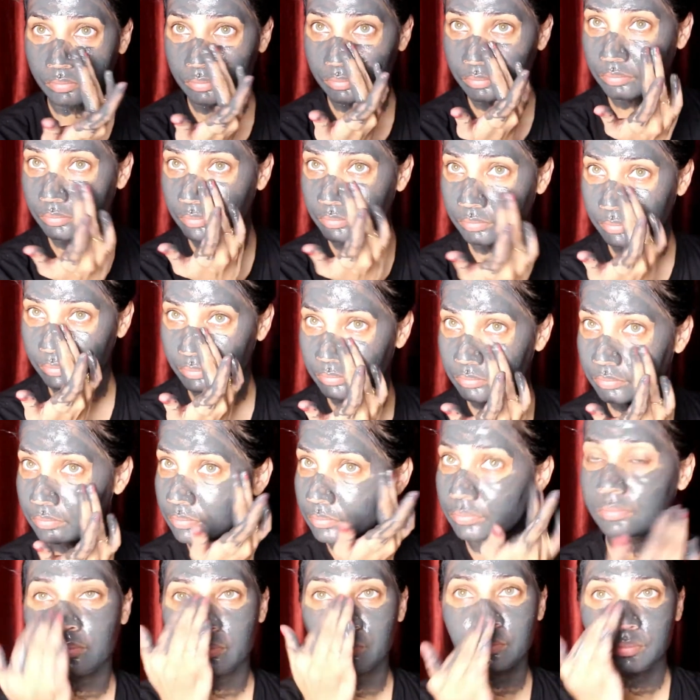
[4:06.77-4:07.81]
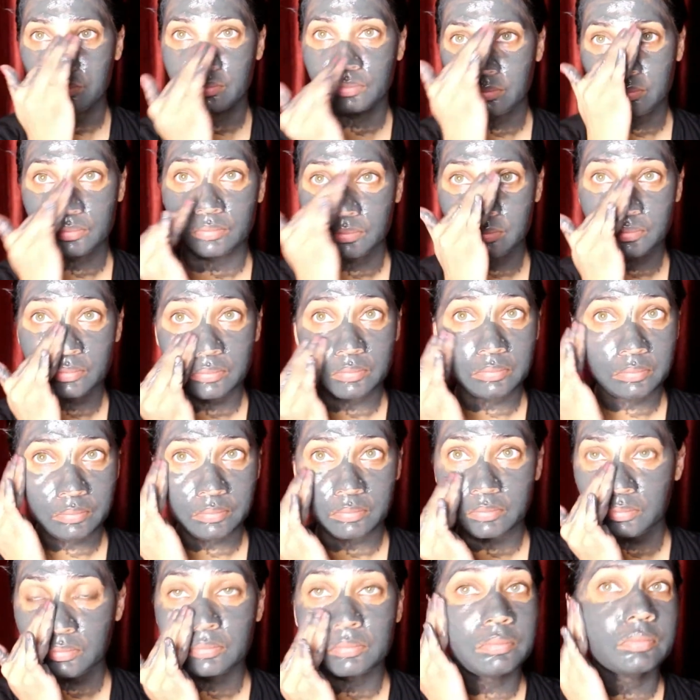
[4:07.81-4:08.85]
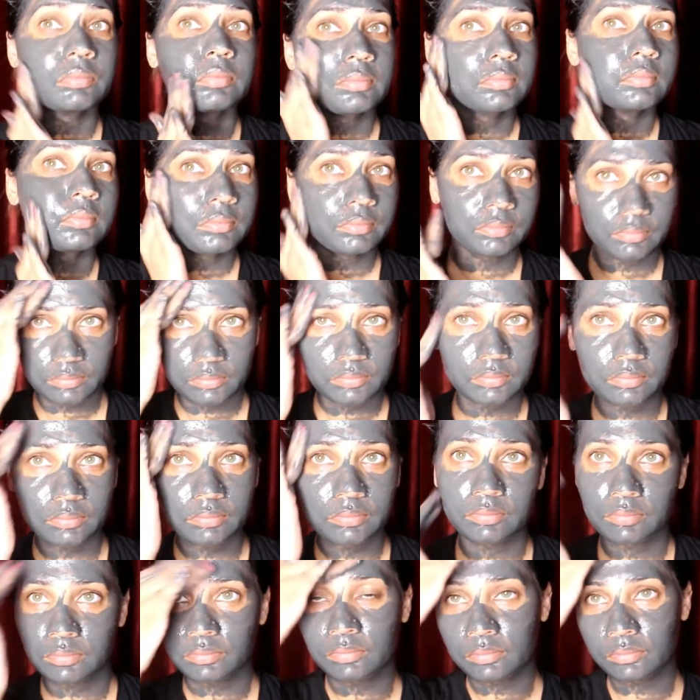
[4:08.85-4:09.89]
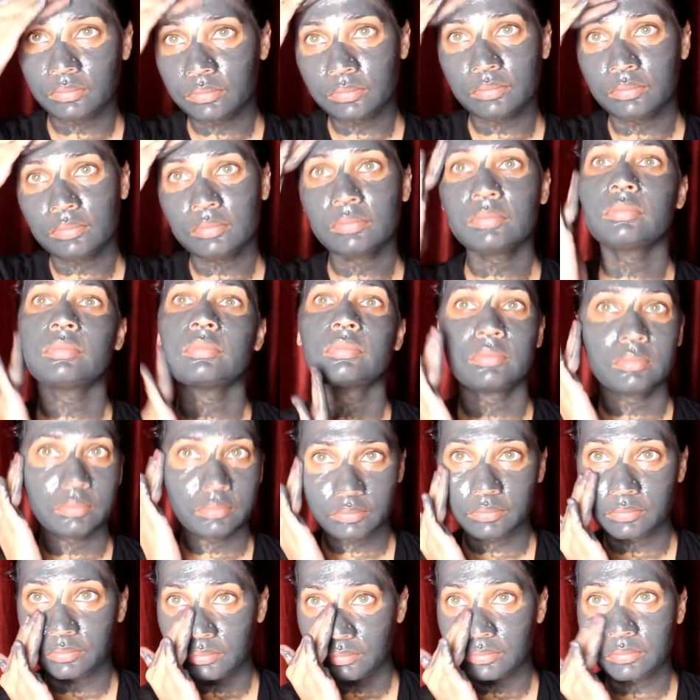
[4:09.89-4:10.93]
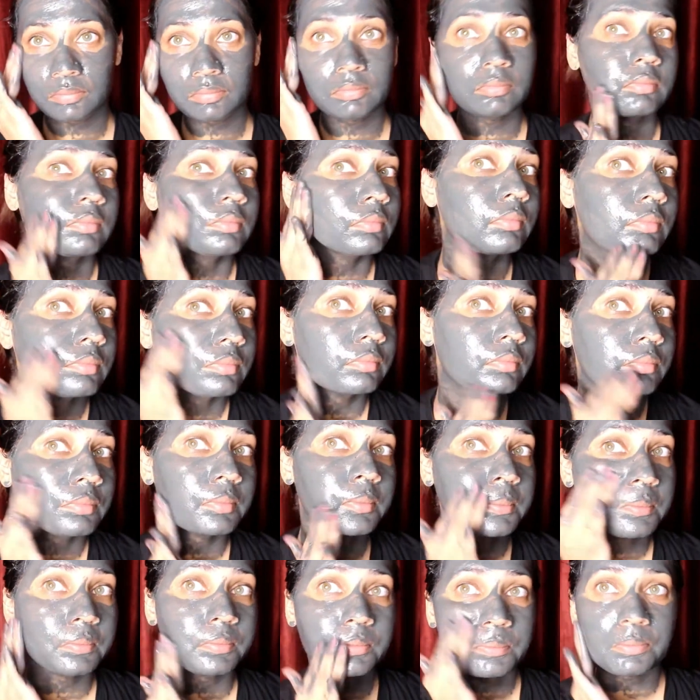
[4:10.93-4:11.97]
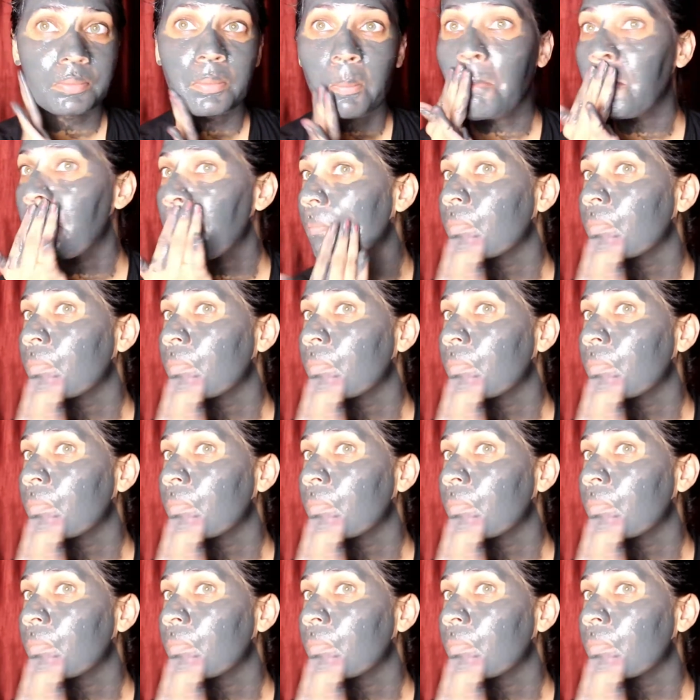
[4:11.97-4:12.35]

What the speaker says: I don't know how I'm pronouncing. If I'm pronouncing wrong, then please excuse me. It removes tan, burn